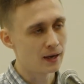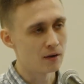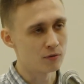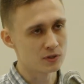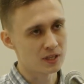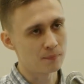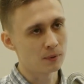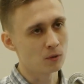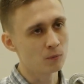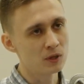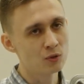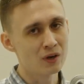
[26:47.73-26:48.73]
For example,
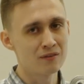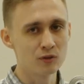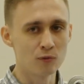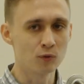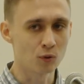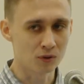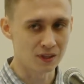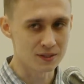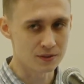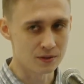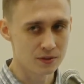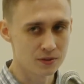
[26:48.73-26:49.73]
we don't have Qflow
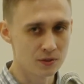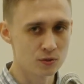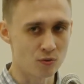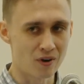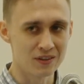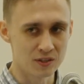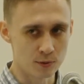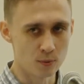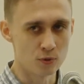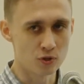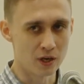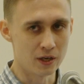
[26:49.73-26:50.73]
clusters to run
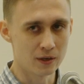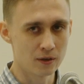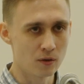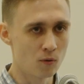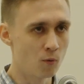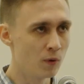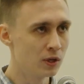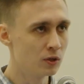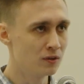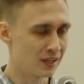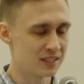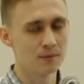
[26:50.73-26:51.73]
distributed training. We
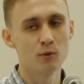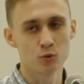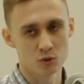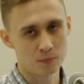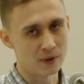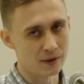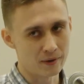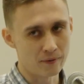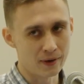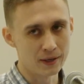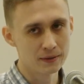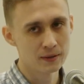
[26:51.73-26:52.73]
like similar to Spark,
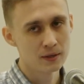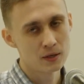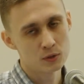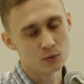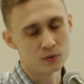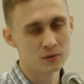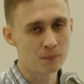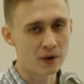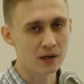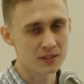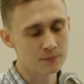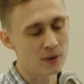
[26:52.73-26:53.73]
right? So in
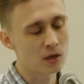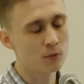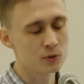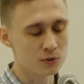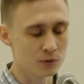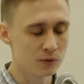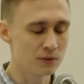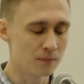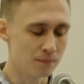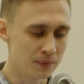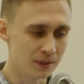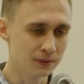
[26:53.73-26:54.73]
Spark was
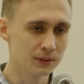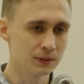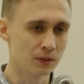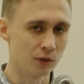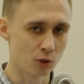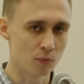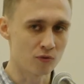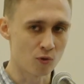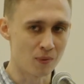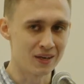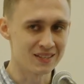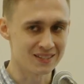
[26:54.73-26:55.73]
not built on top of
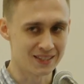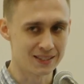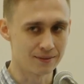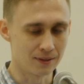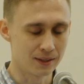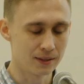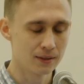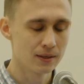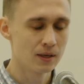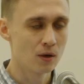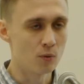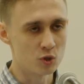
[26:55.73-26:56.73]
Kubernetes natively,
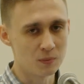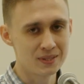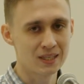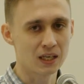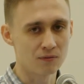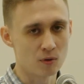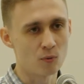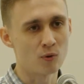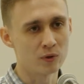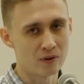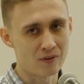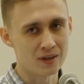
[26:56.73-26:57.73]
which means like if you
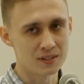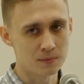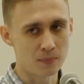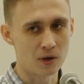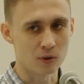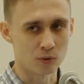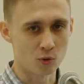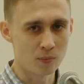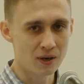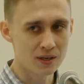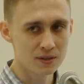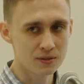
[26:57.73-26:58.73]
want to run Spark on
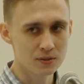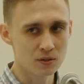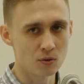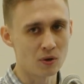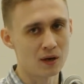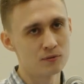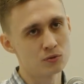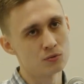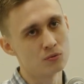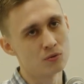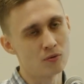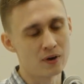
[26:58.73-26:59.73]
Kubernetes, you have
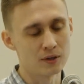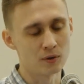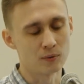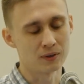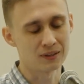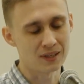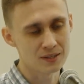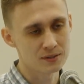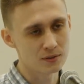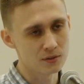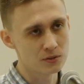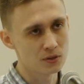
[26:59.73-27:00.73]
to create your own
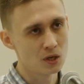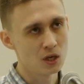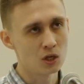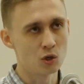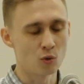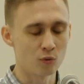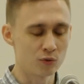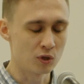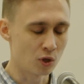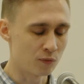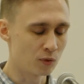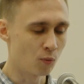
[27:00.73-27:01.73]
clusters. You
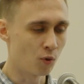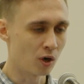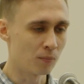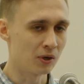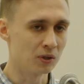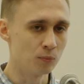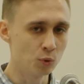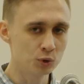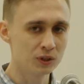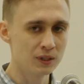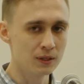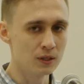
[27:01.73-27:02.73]
have to worry about
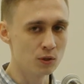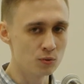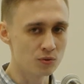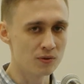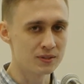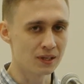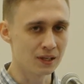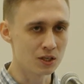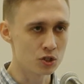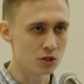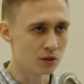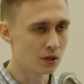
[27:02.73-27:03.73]
multi-user
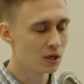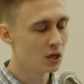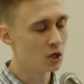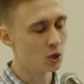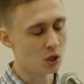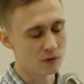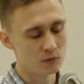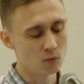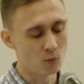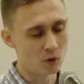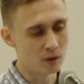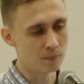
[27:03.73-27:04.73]
isolation. You have to
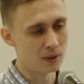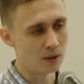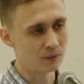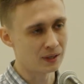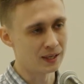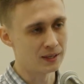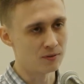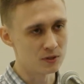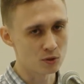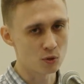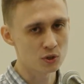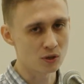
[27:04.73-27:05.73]
worry about like
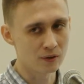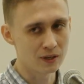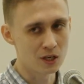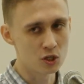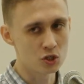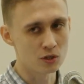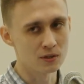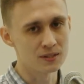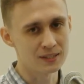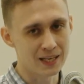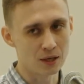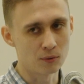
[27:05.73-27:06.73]
resource allocation,
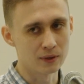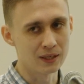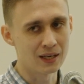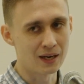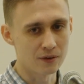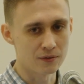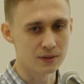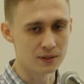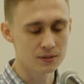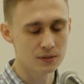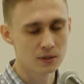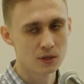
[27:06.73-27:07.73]
scheduling, other
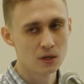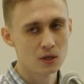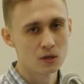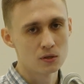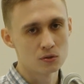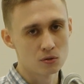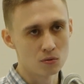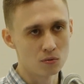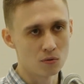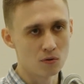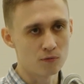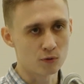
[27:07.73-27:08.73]
things.
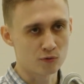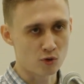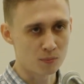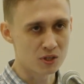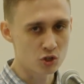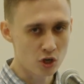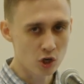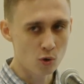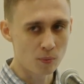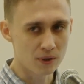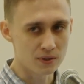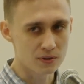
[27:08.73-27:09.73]
So from the training
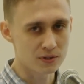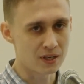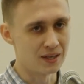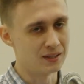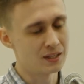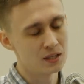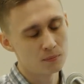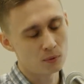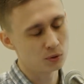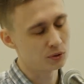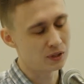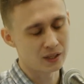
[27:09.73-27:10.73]
operator side, and KTIP
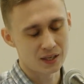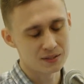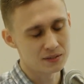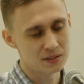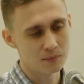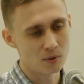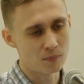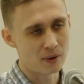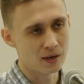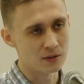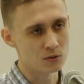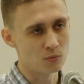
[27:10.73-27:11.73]
also like has a similar
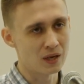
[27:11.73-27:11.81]
patterns.